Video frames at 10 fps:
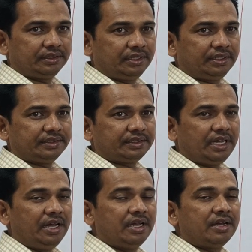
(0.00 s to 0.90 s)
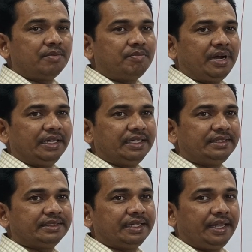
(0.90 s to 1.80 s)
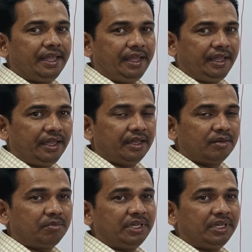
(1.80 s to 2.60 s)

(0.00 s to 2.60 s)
that is the minus e